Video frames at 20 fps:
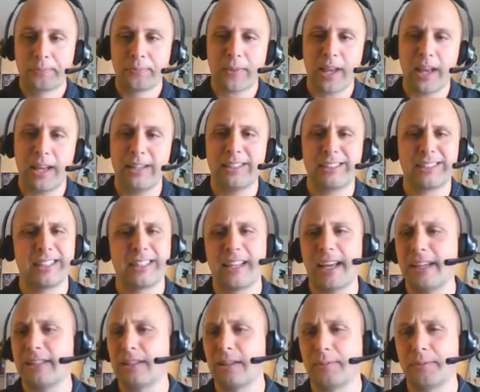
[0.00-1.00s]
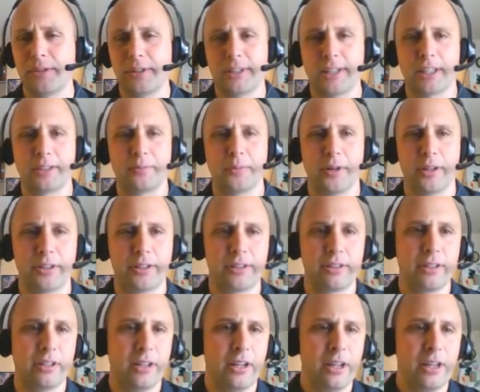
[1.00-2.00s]
and this could last up to 6
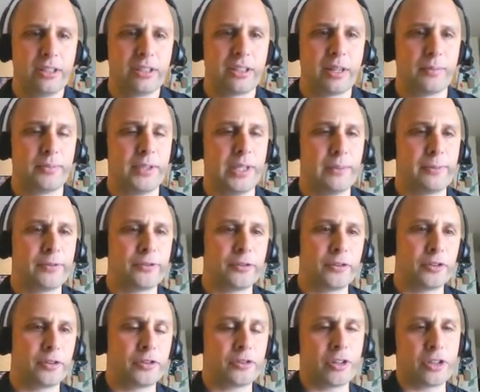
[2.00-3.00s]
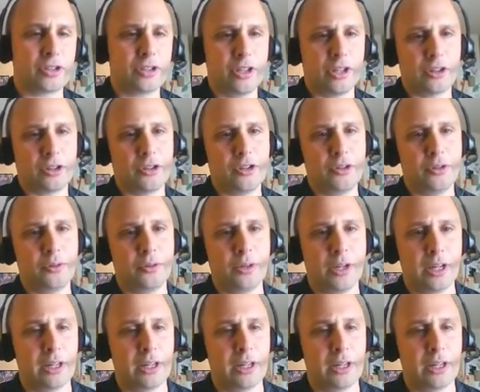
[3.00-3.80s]
months. Some tips for instruction include